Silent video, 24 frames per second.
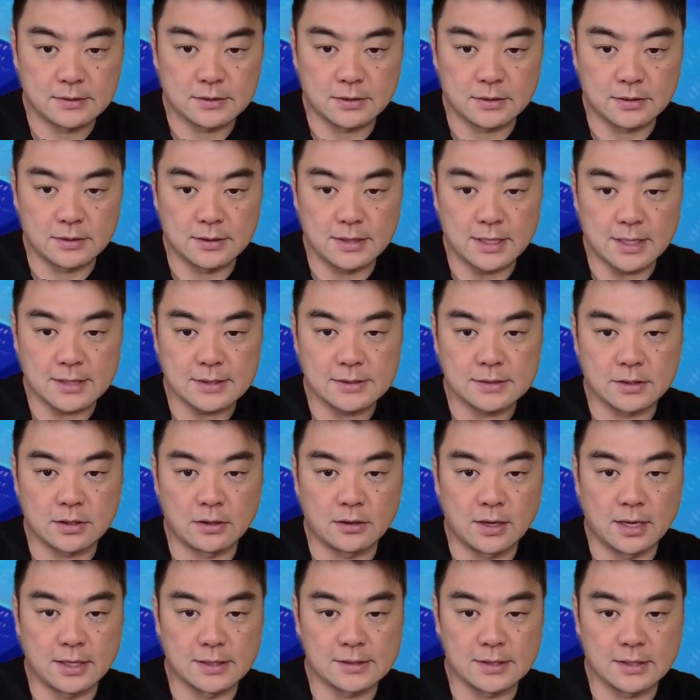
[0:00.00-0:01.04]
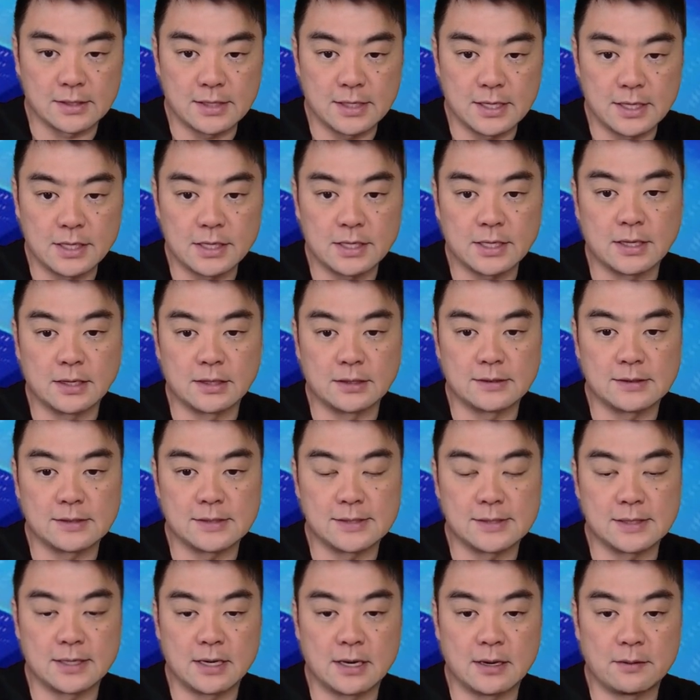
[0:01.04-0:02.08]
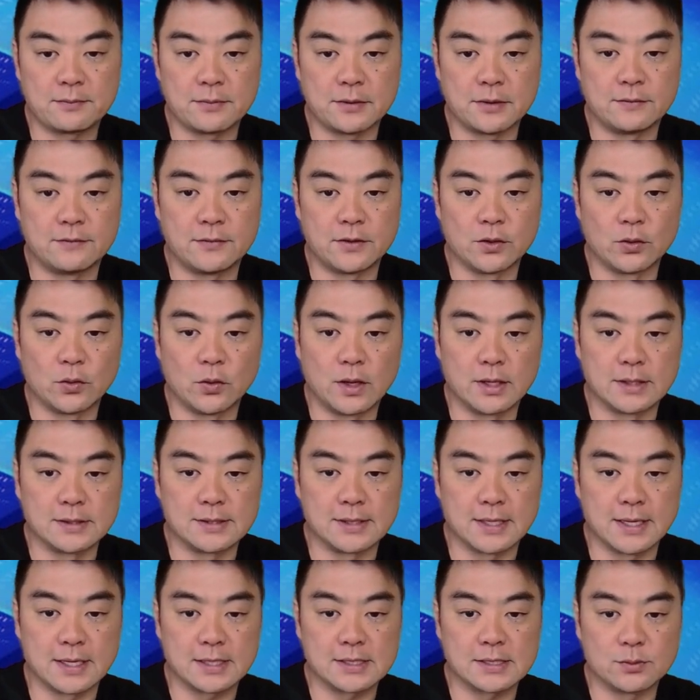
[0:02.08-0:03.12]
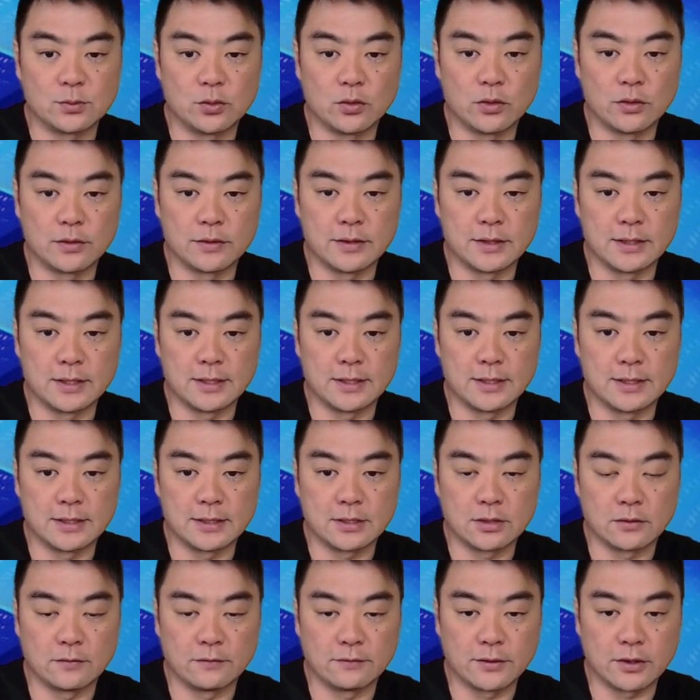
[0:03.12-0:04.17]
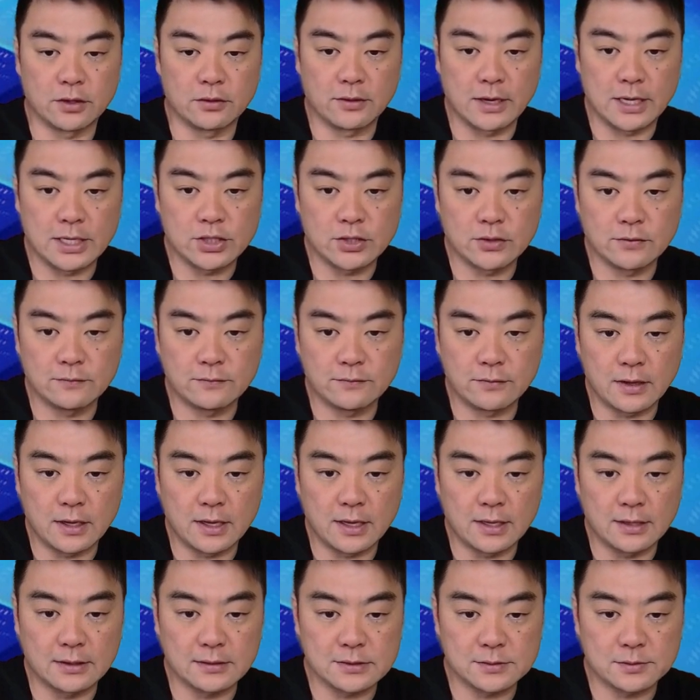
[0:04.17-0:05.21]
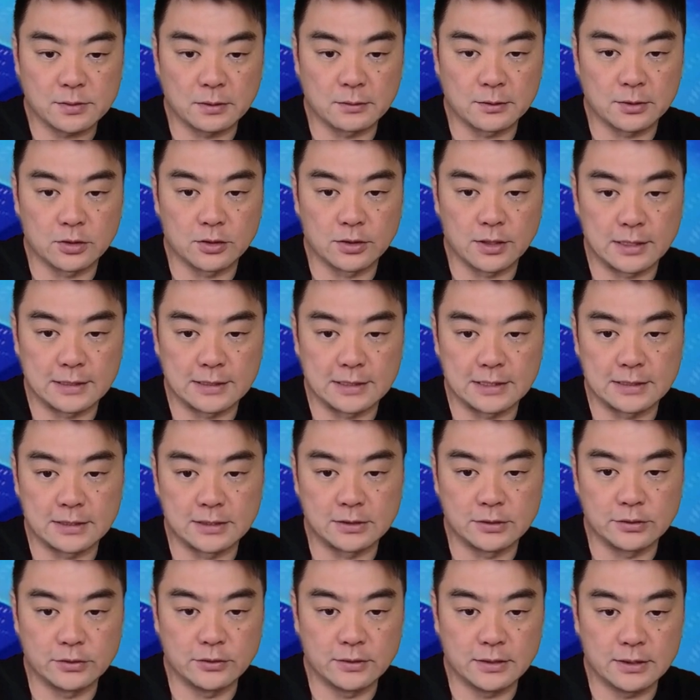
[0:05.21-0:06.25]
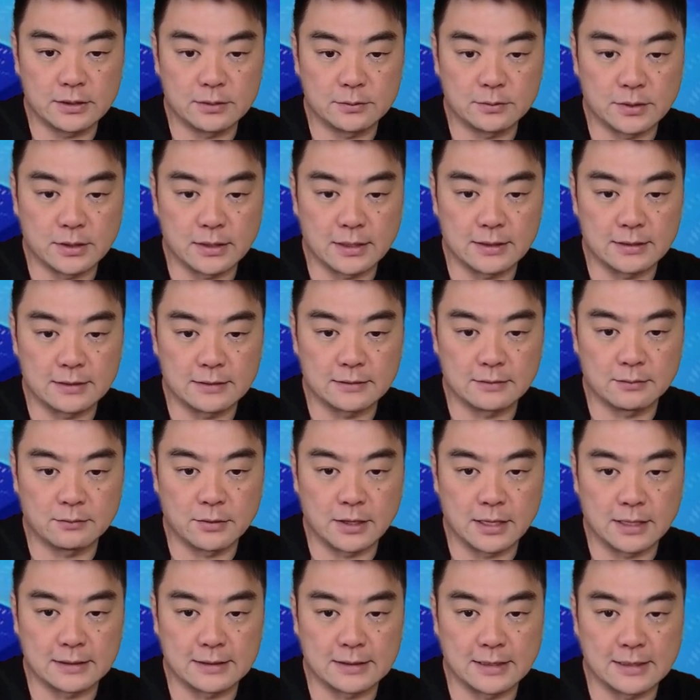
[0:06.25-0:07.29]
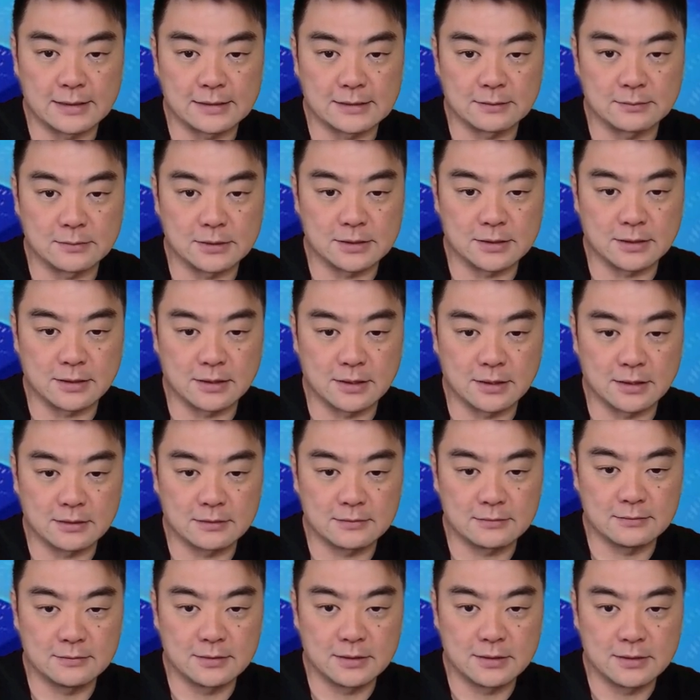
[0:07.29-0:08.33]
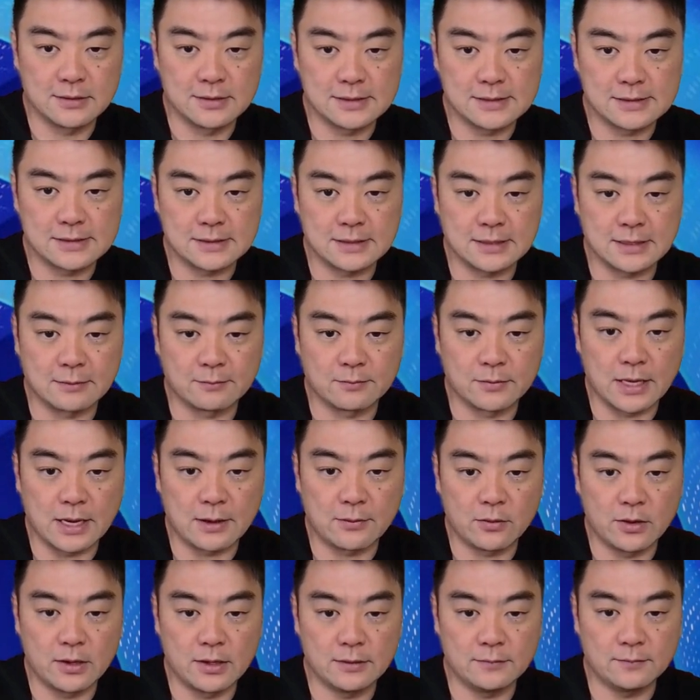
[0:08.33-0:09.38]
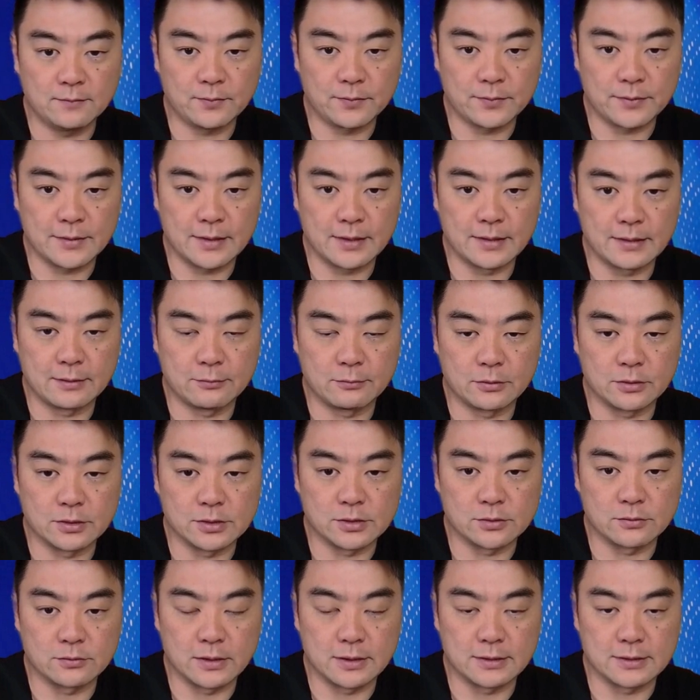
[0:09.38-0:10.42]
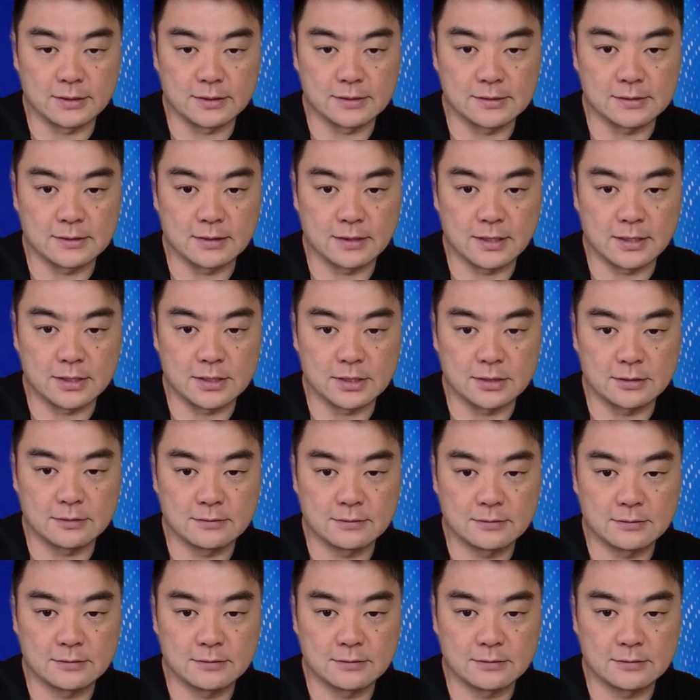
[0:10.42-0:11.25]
Next, all right, so here you can set up if you want to export the configuration file. It's probably a good idea to do it, but in my case, I'm just going to skip that one and then we'll just run the installation.